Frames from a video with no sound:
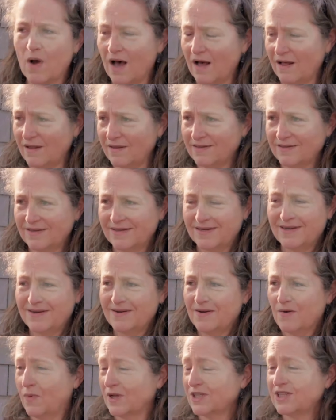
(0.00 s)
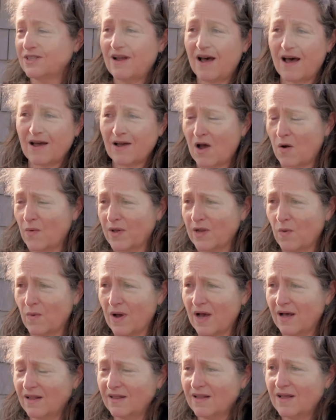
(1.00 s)
well, what's not going
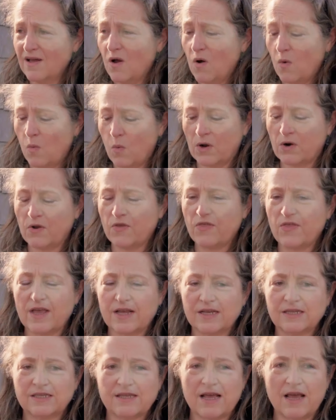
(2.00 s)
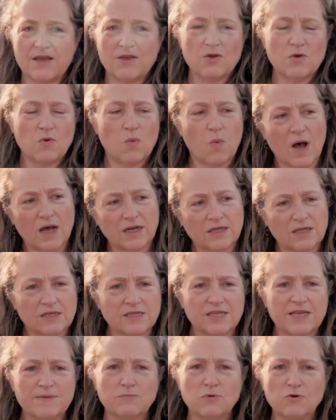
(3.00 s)
well, what are things that you want to
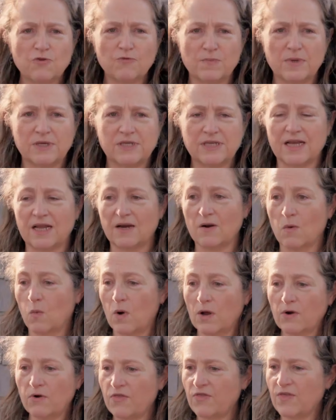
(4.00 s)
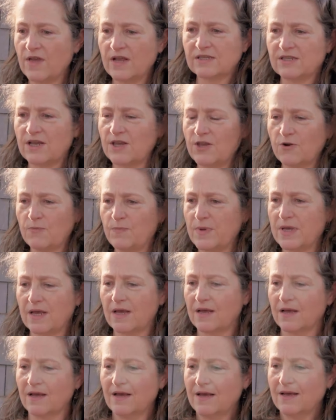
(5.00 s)
see movement in, what are things that you're
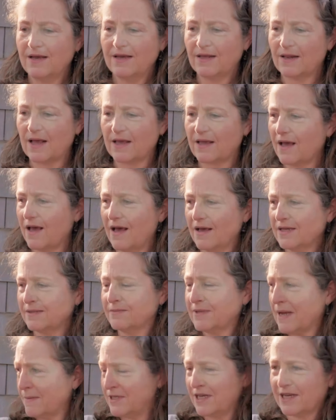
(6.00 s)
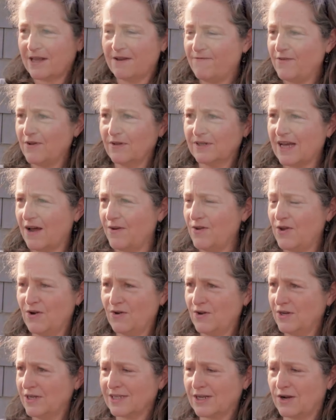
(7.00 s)
being you're like sometimes it can feel down
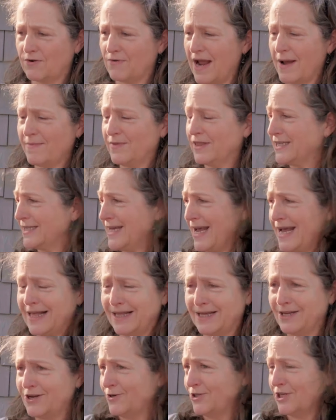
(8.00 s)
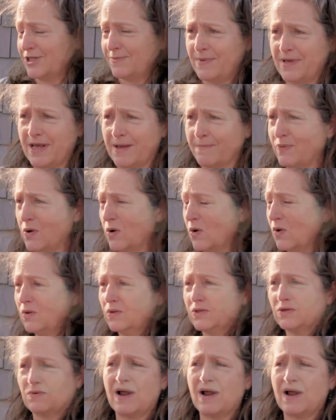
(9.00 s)
here, you're just grabbing the tail and you're just being pulled